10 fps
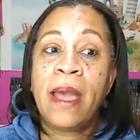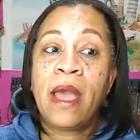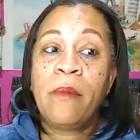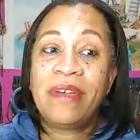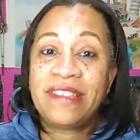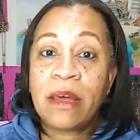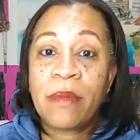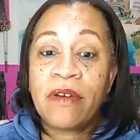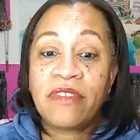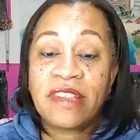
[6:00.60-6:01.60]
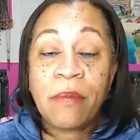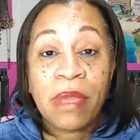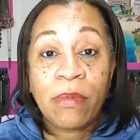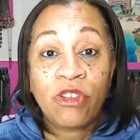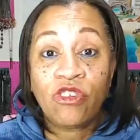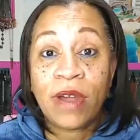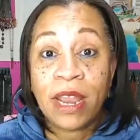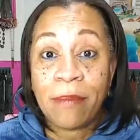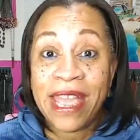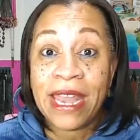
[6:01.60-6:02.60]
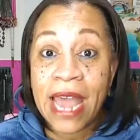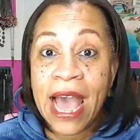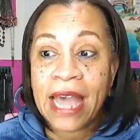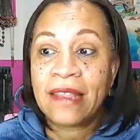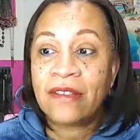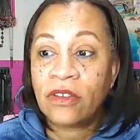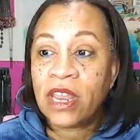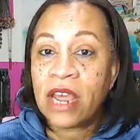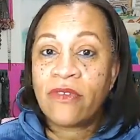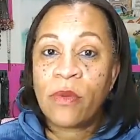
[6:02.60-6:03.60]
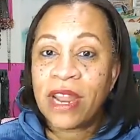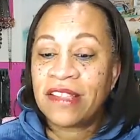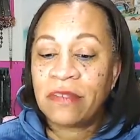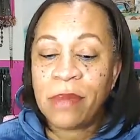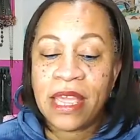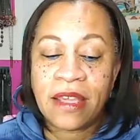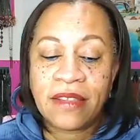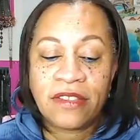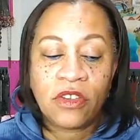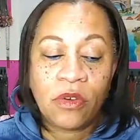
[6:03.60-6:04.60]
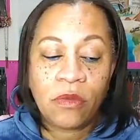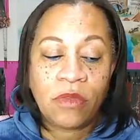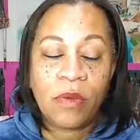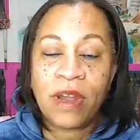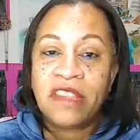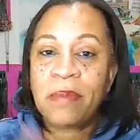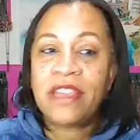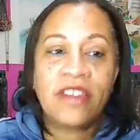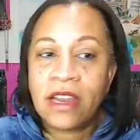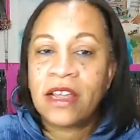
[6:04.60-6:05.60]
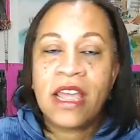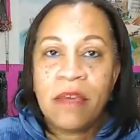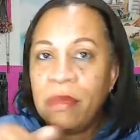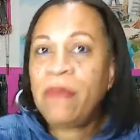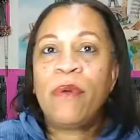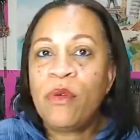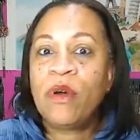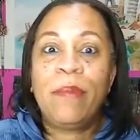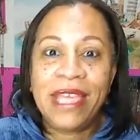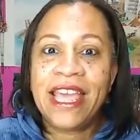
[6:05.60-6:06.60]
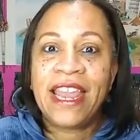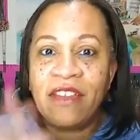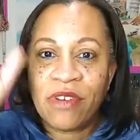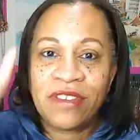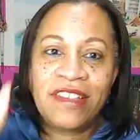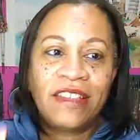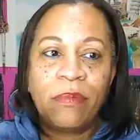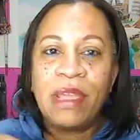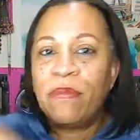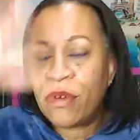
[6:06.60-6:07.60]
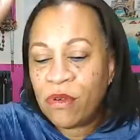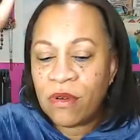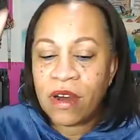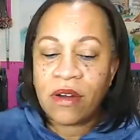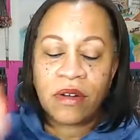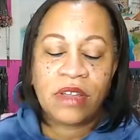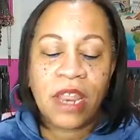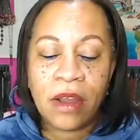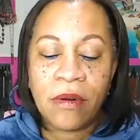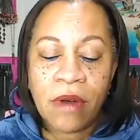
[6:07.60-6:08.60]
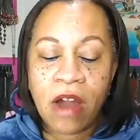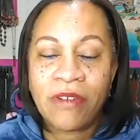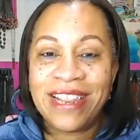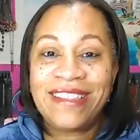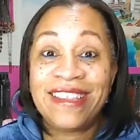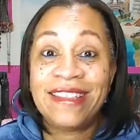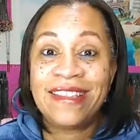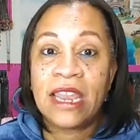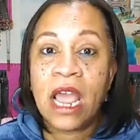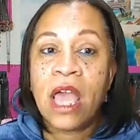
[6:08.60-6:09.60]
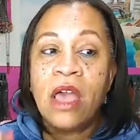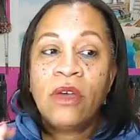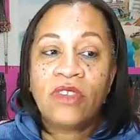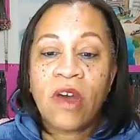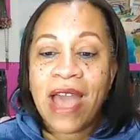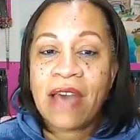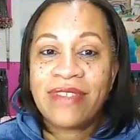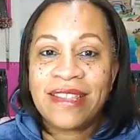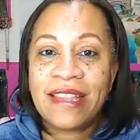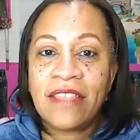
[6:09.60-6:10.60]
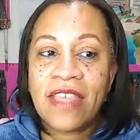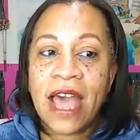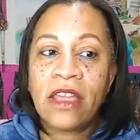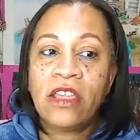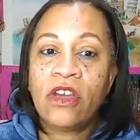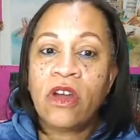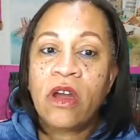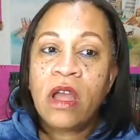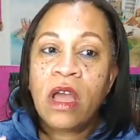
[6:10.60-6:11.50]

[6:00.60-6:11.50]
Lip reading: But some people joining may not. So you never want to assume. You want to speak to the people who are beginning versus the people who are, already seasoned. So having said that, your